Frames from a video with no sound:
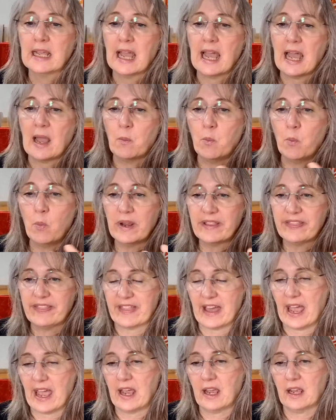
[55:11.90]
And with
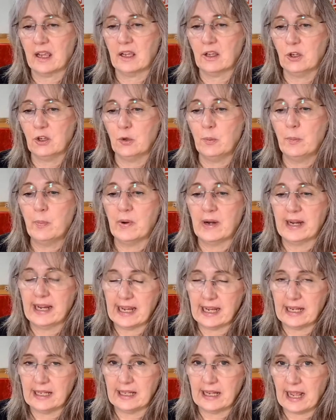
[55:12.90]
that, you bring
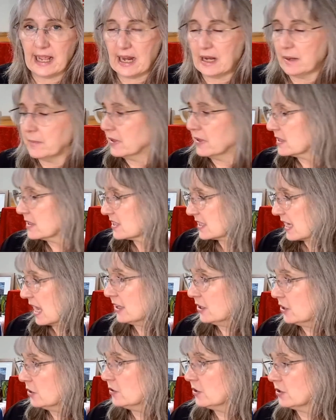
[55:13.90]
in elements
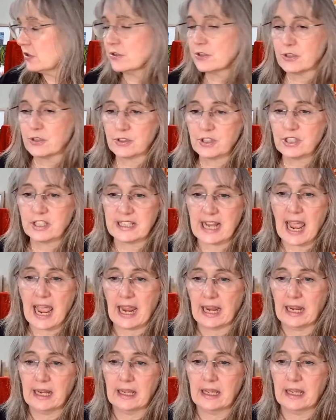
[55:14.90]
and you use your
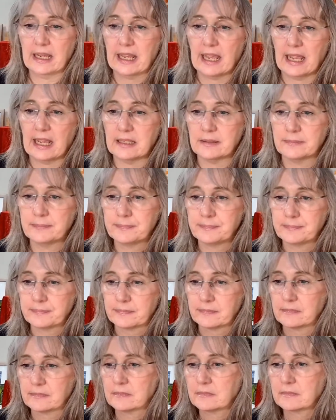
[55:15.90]
stang again.
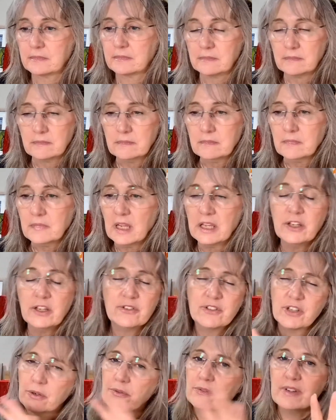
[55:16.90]
You
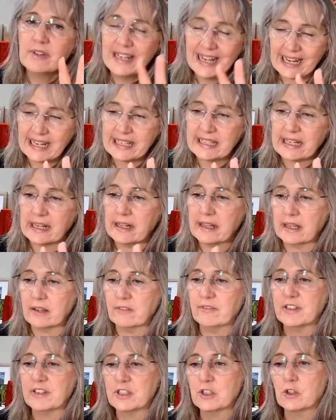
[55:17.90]
don't need anything
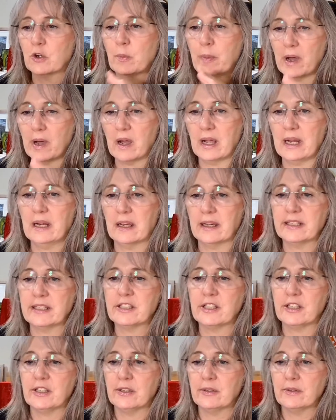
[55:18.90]
physical, but I like
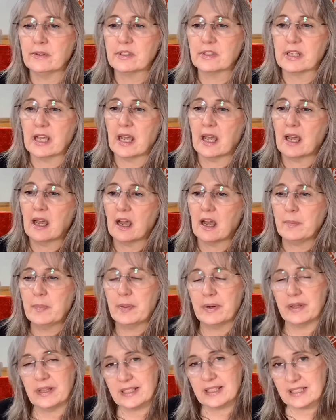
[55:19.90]
to use that. I
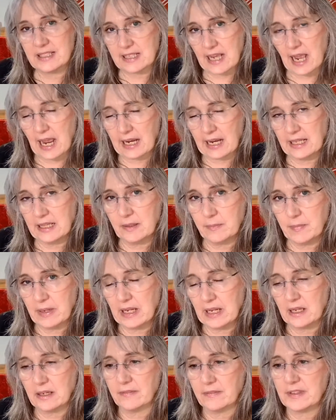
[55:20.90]
put the stang in the
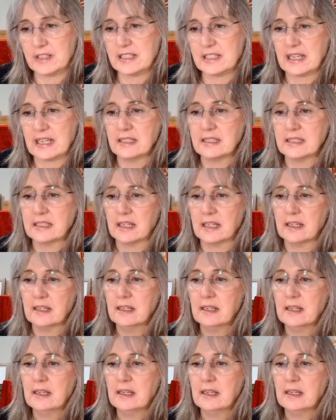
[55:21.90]
middle of the center,